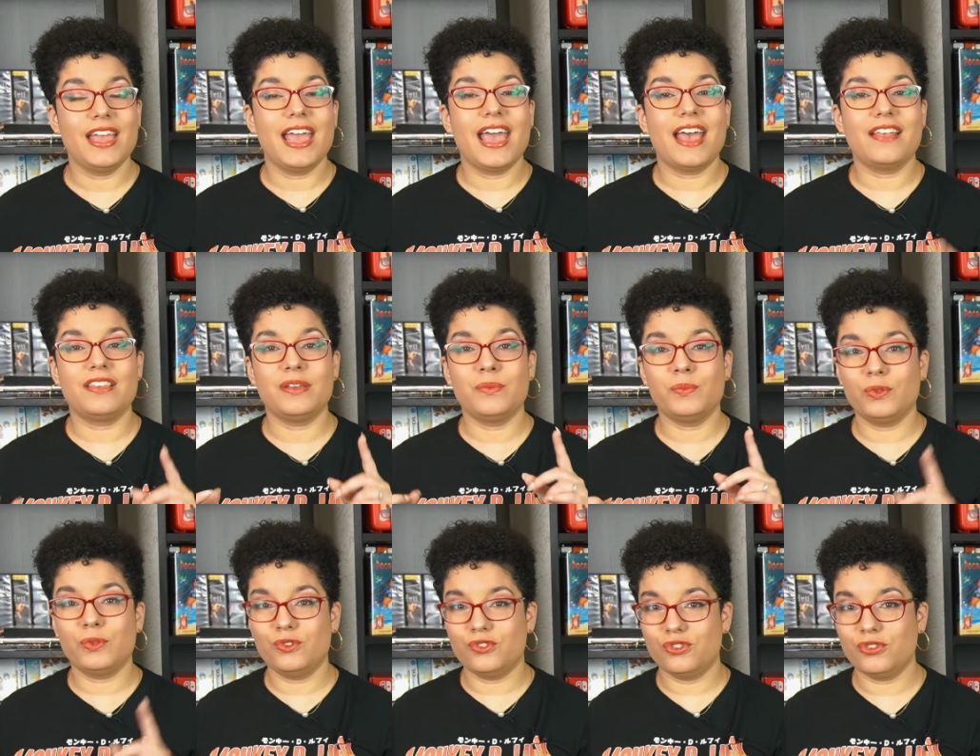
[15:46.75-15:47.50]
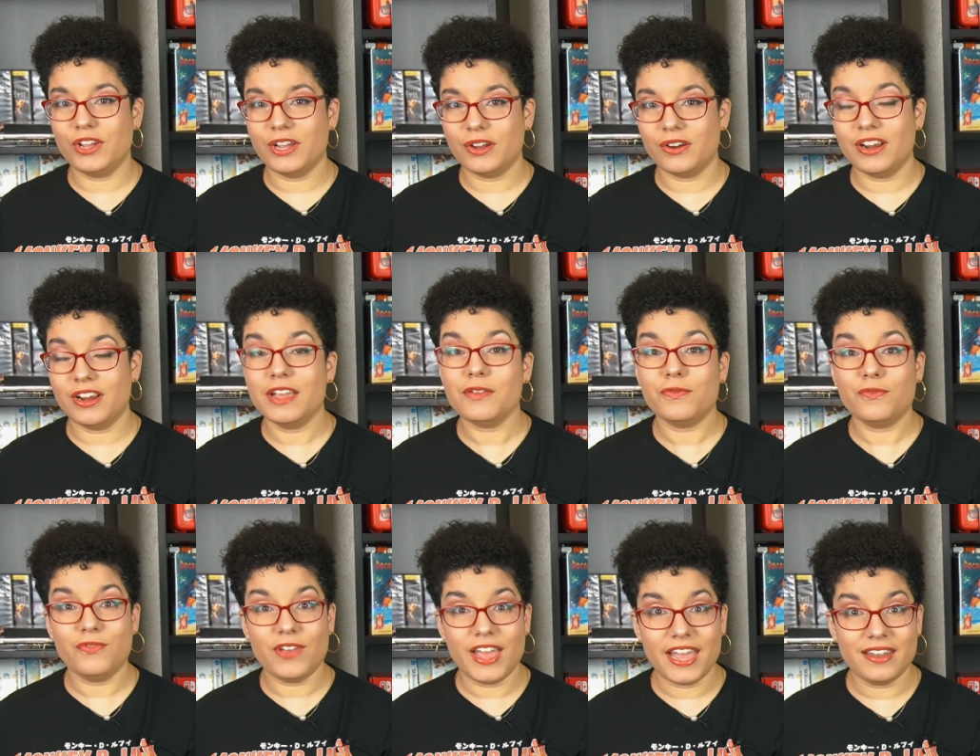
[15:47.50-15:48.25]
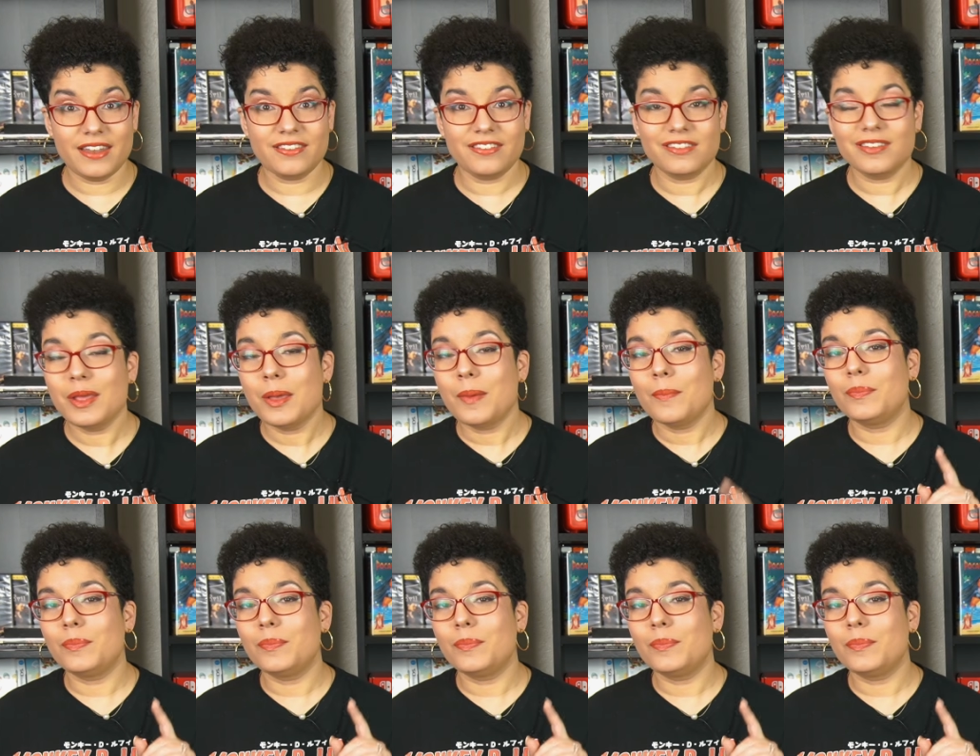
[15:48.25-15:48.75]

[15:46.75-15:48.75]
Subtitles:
as it will trigger events,